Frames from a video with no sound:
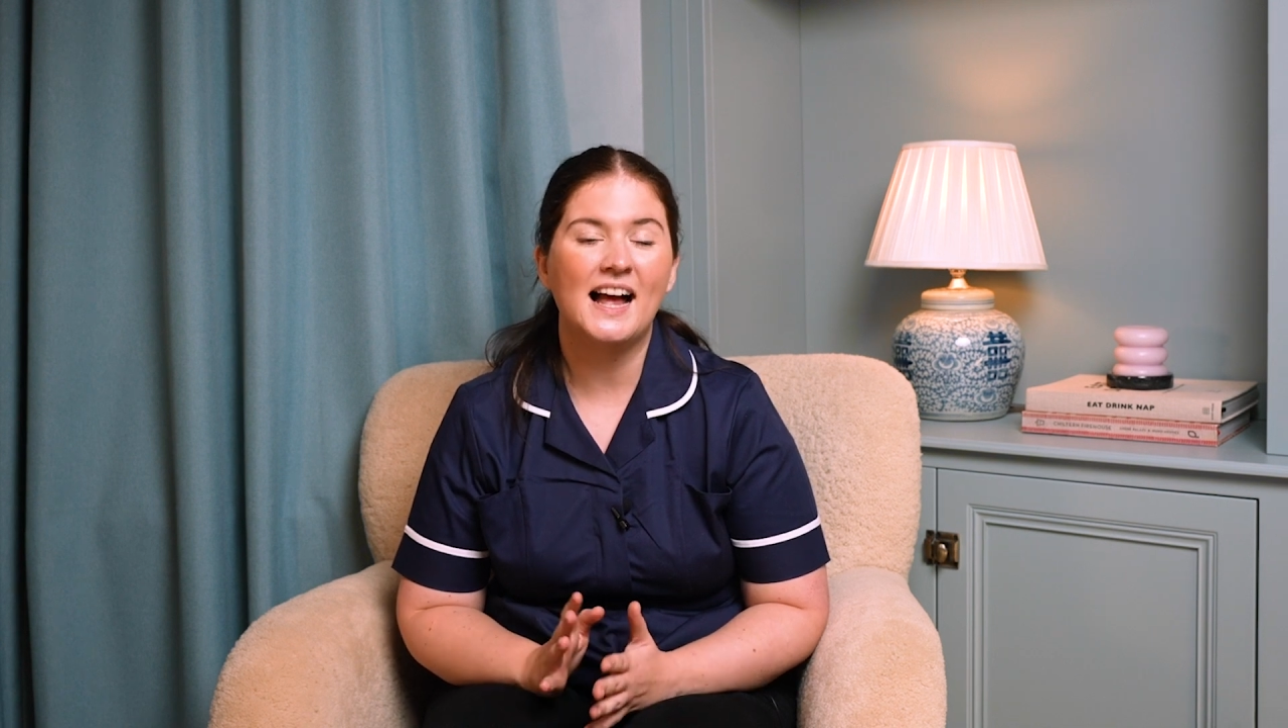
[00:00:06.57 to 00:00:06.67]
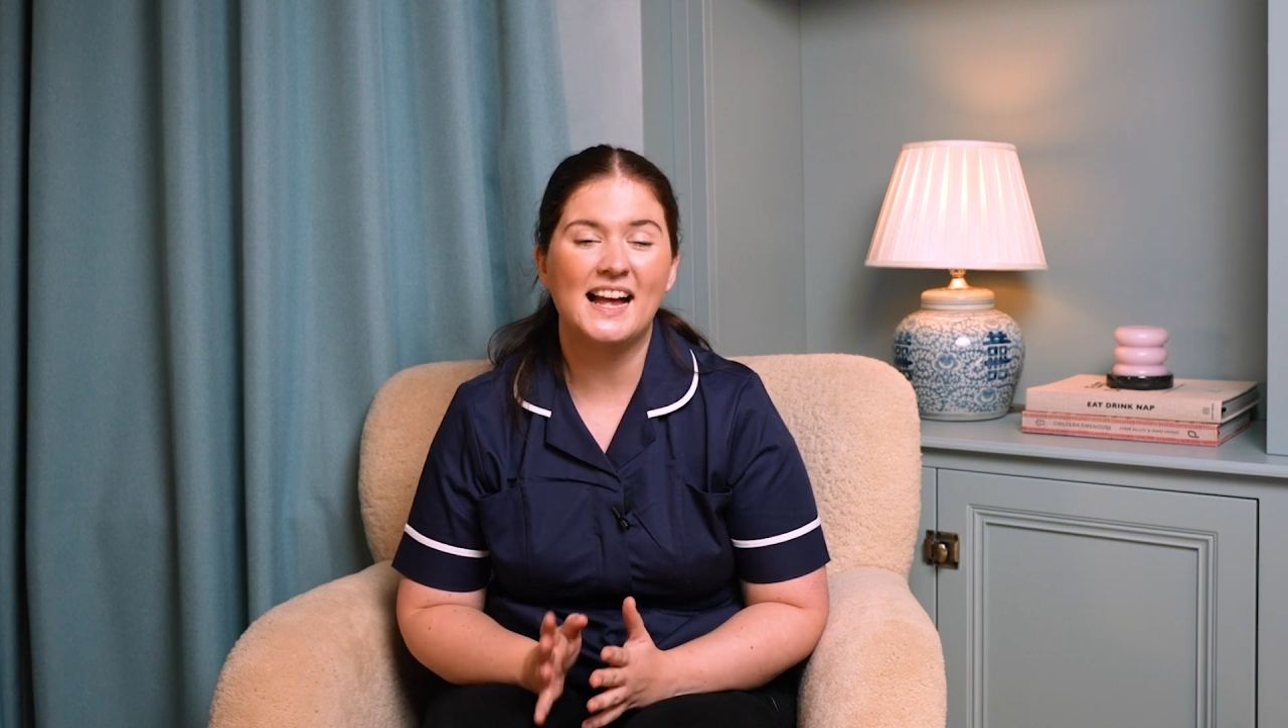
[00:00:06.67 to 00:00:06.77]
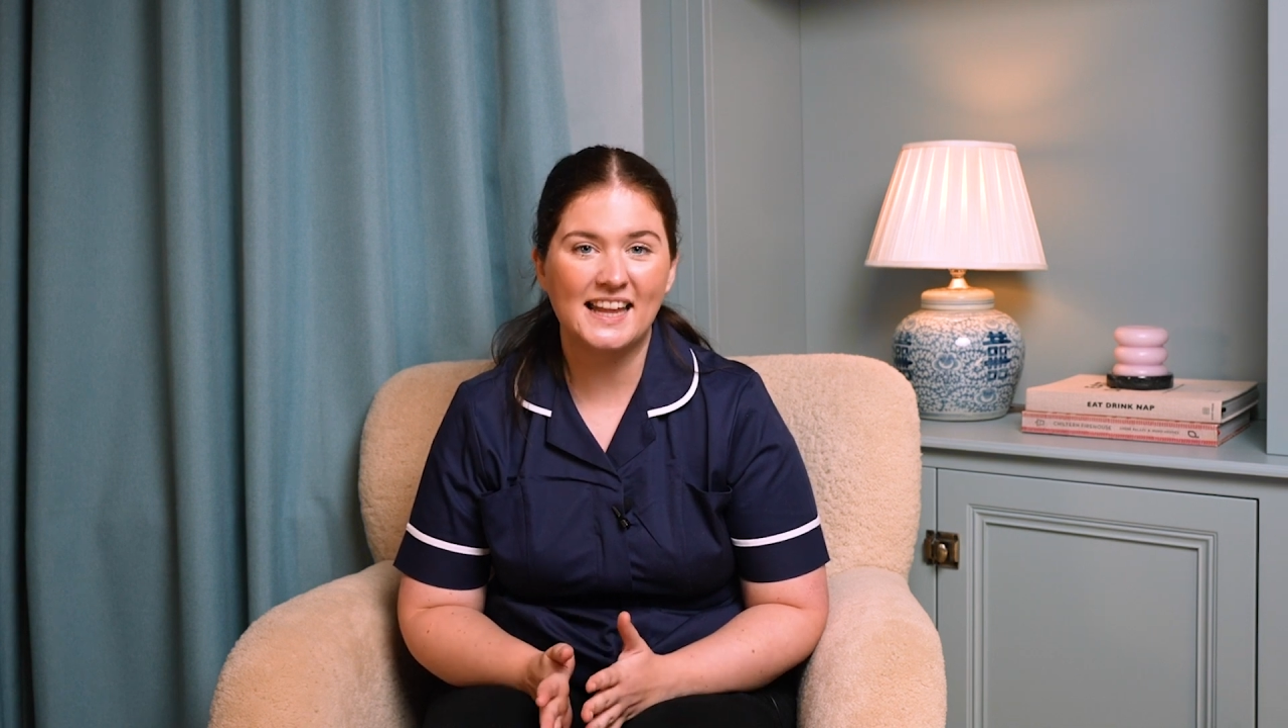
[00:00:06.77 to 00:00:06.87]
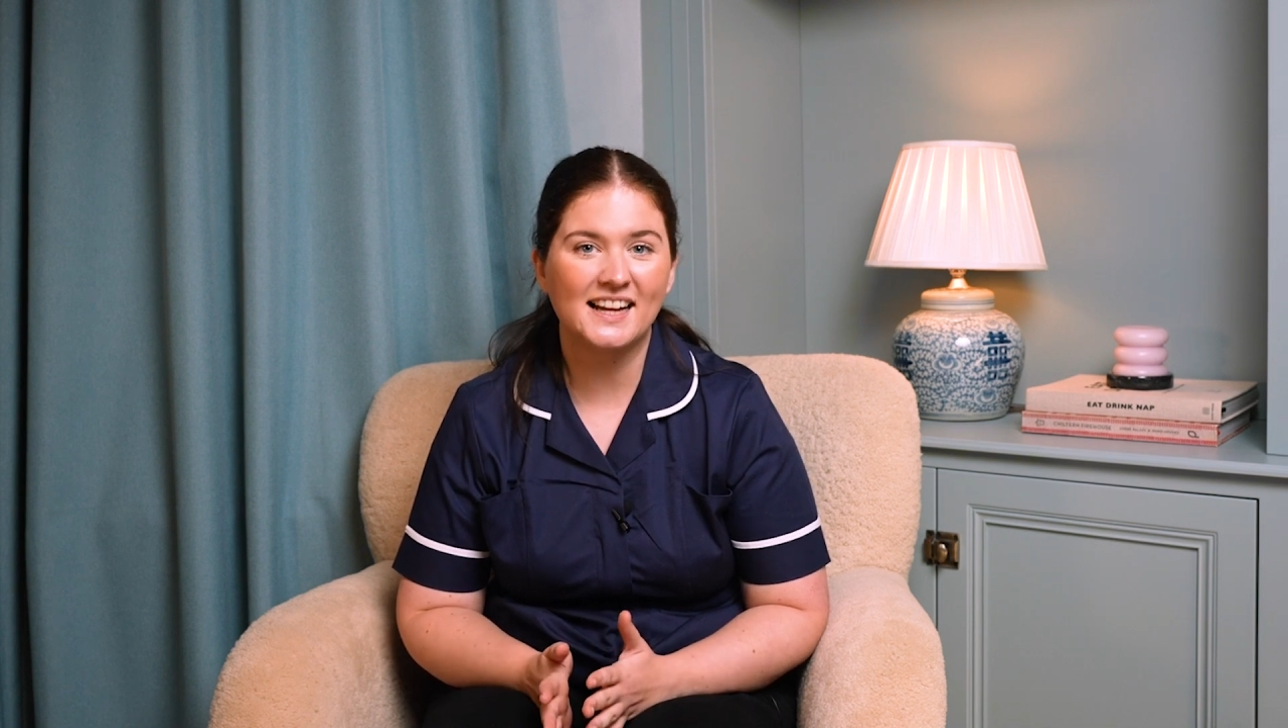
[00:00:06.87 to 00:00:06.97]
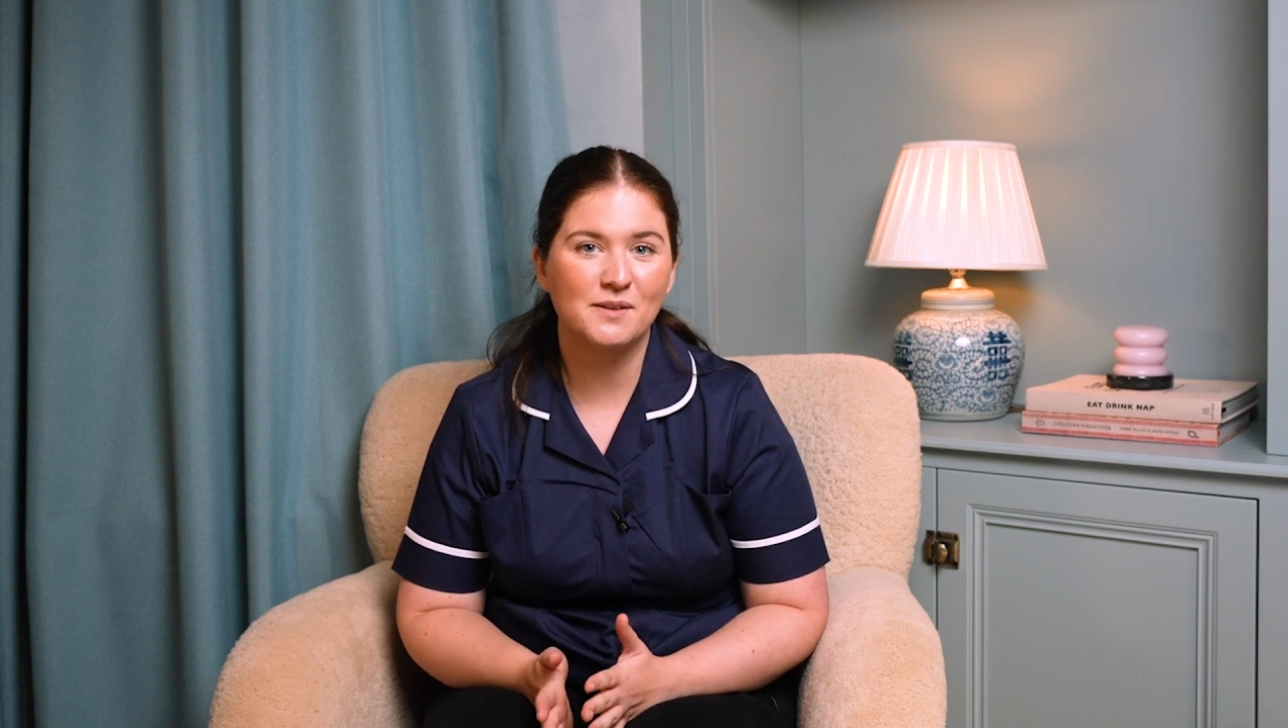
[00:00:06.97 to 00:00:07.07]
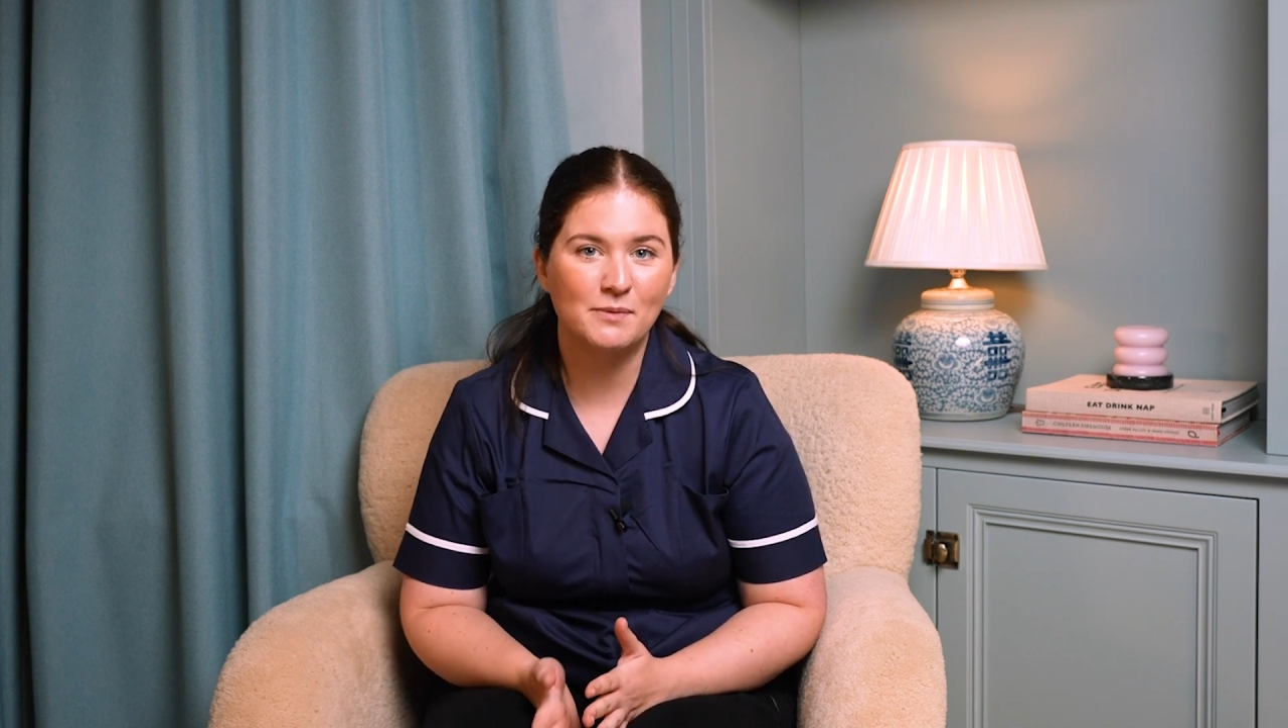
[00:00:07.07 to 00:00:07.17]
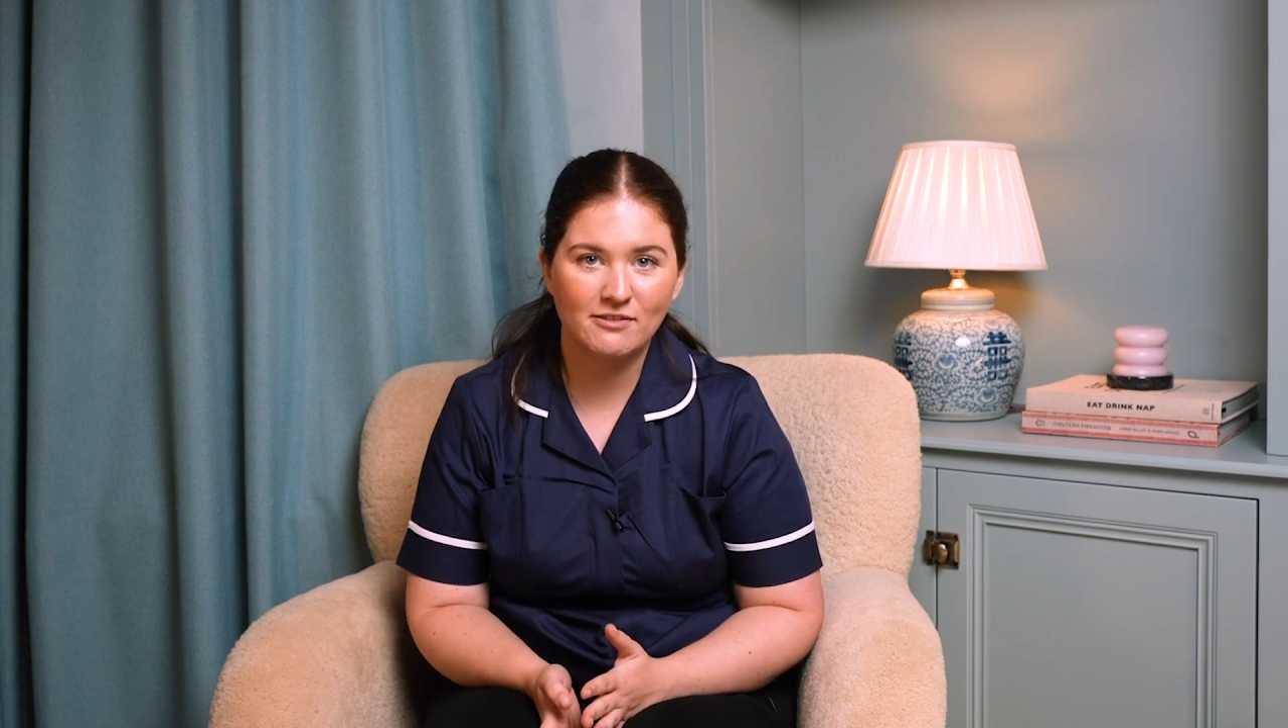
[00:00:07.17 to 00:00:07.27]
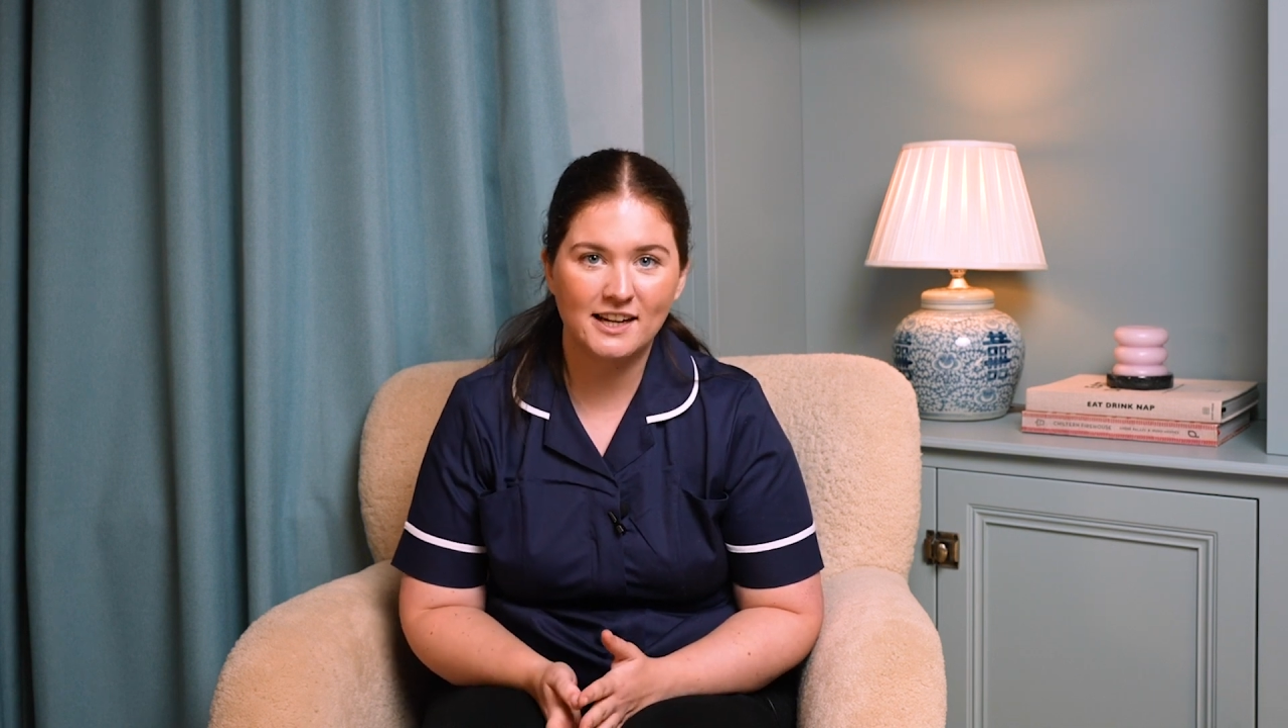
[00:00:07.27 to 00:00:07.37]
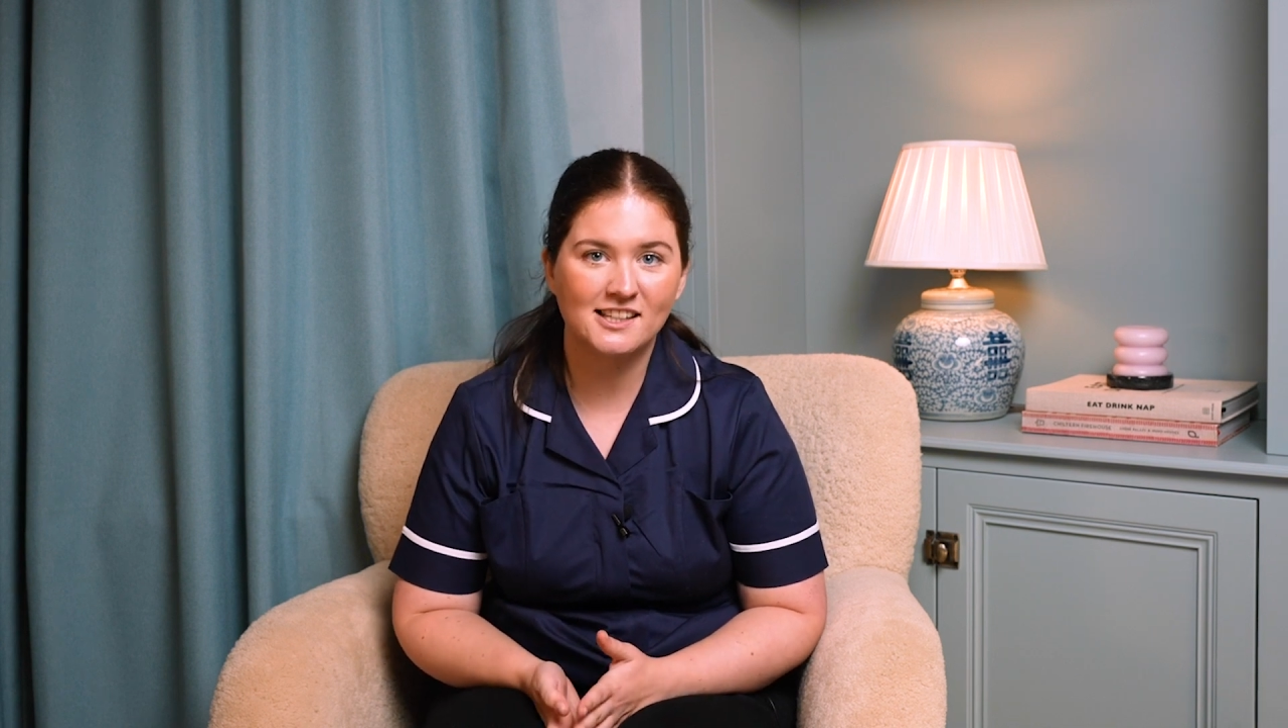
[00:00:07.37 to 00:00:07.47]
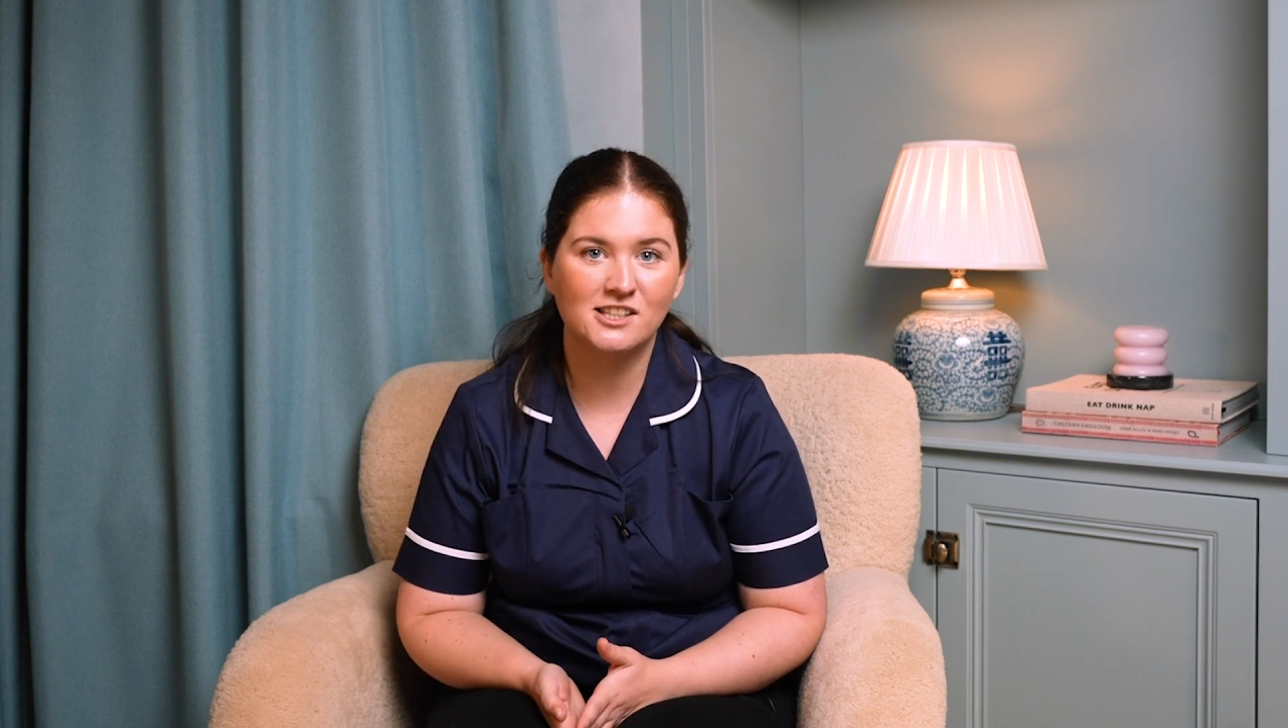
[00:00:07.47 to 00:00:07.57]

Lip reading: and that can be really